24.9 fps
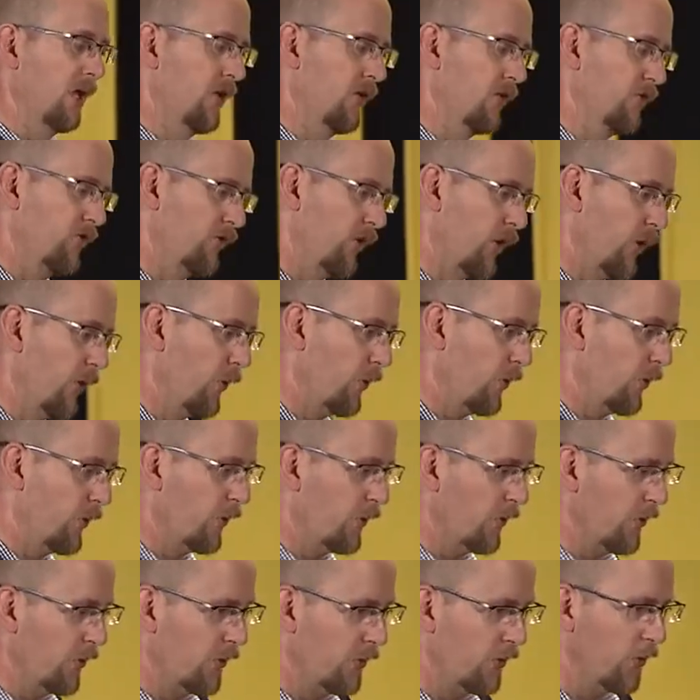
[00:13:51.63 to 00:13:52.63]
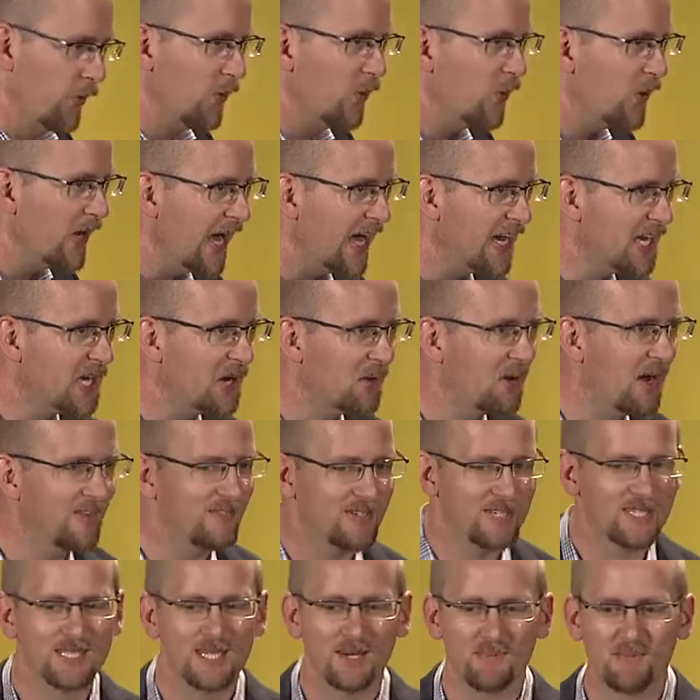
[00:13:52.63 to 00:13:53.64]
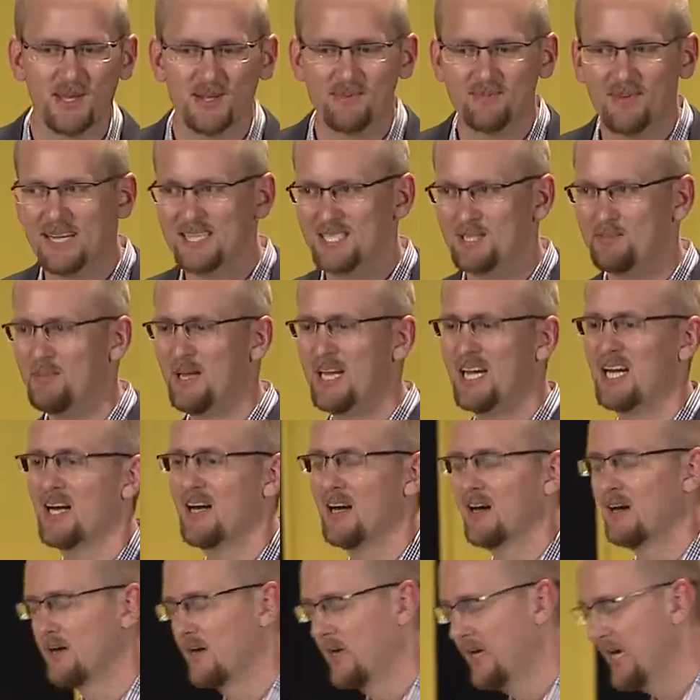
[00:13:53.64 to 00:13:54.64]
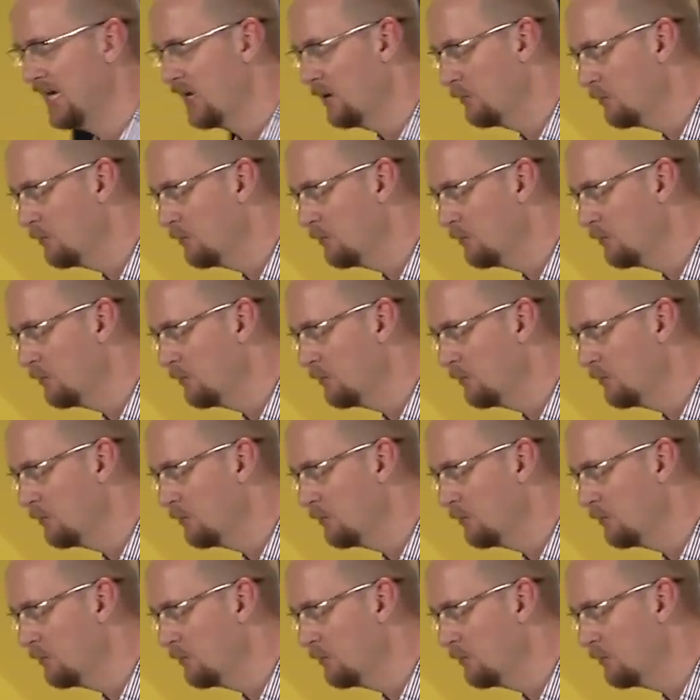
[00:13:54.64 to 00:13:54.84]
So we had to go after something much bigger in a